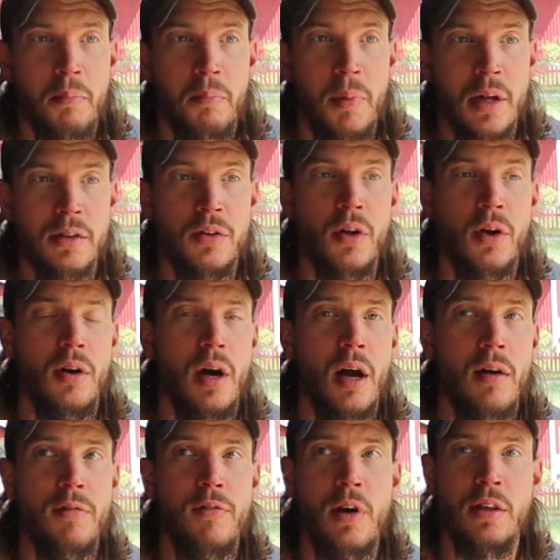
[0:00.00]
but
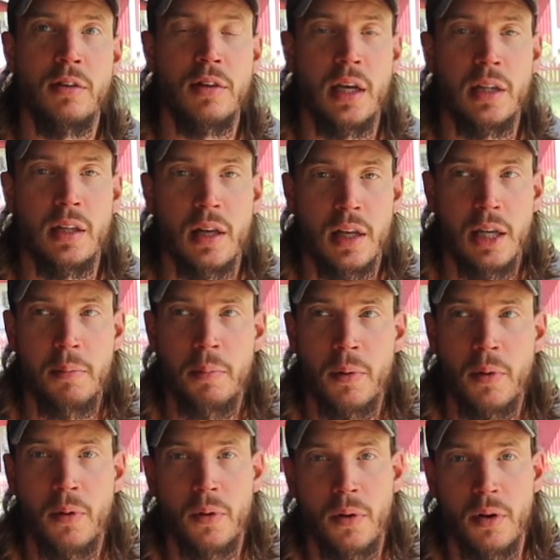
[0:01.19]
are afraid to take the leap
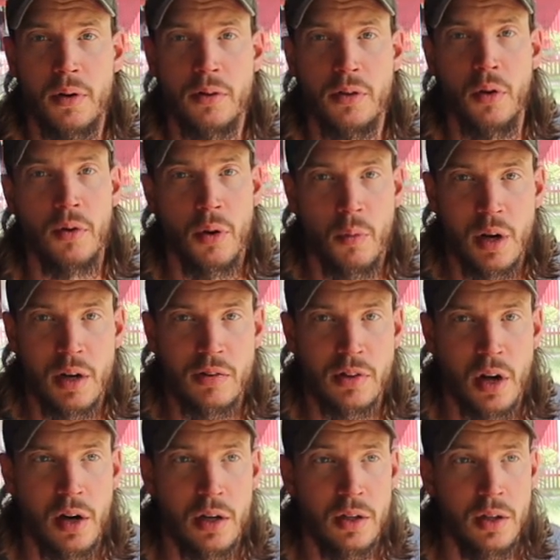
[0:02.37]
or don't know where to
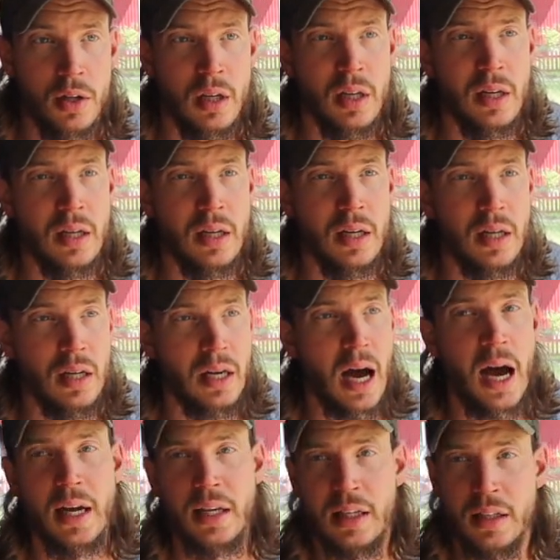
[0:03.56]
start.
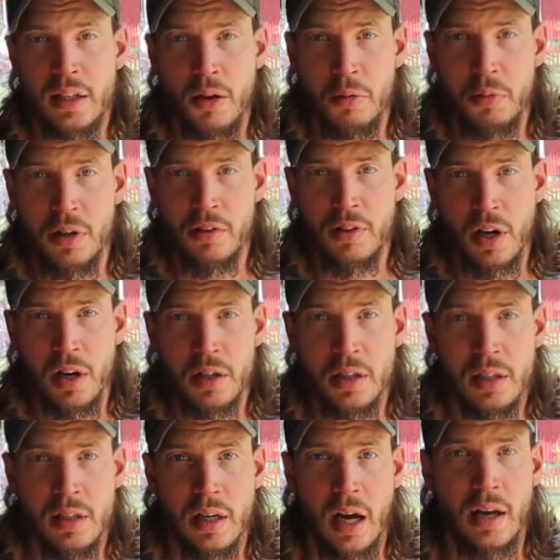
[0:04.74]
I didn't know where to start.
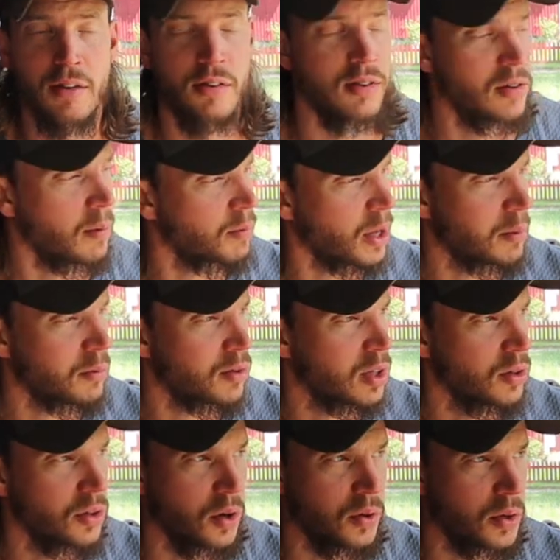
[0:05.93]
I sometimes
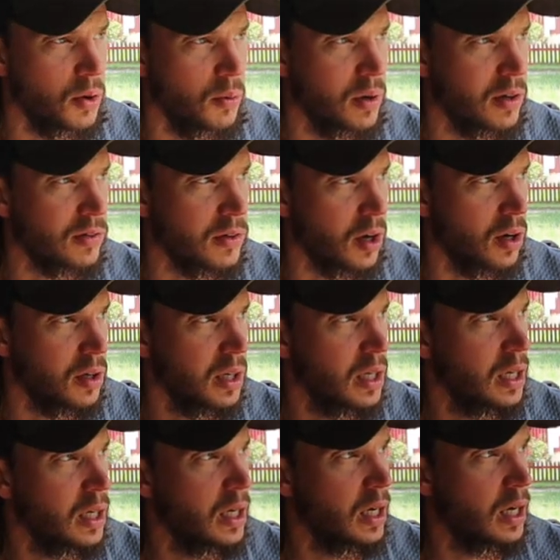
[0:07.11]
still don't know where to start,
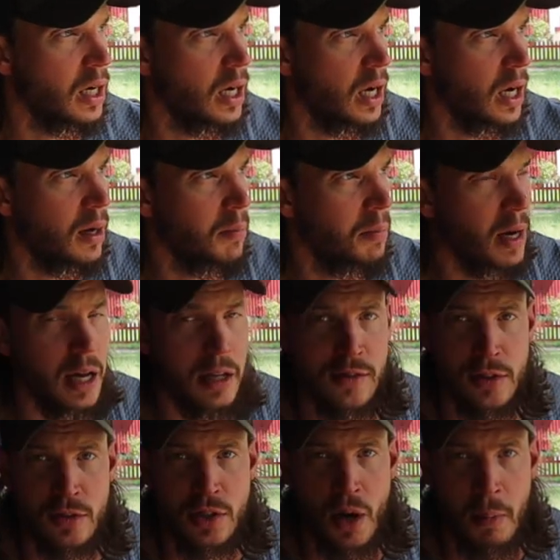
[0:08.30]
but I
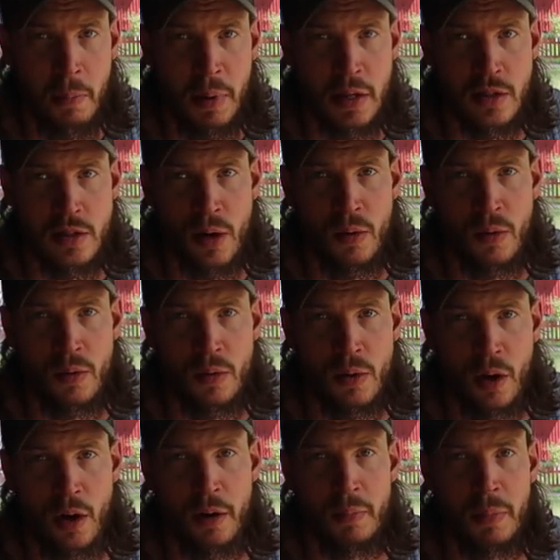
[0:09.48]
just jump in so
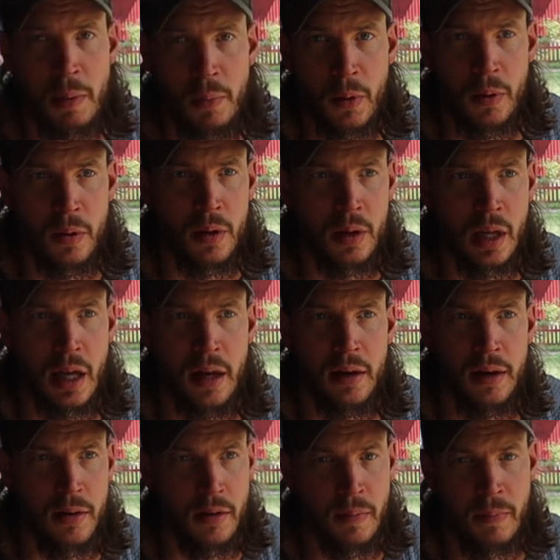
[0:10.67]
other people
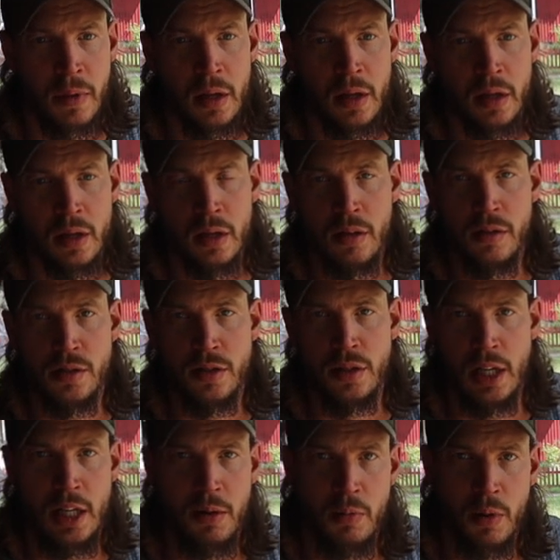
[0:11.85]
can
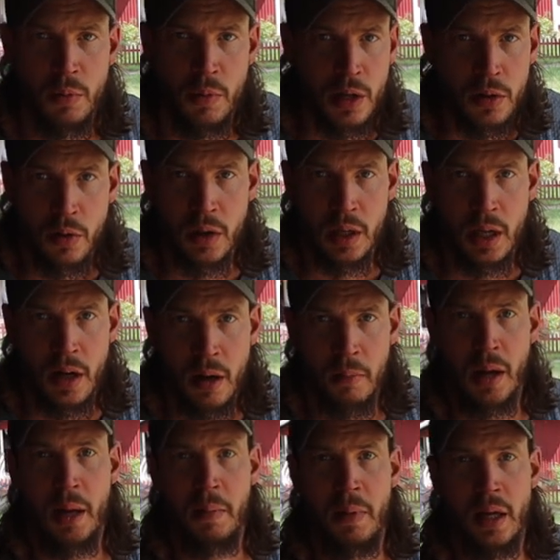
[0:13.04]
see what we're doing here and
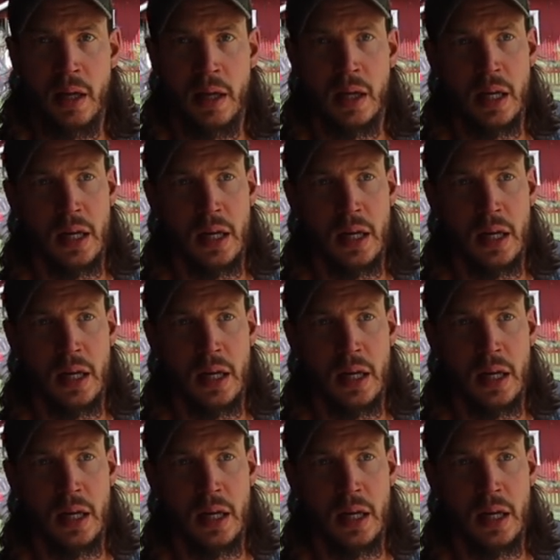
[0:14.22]
maybe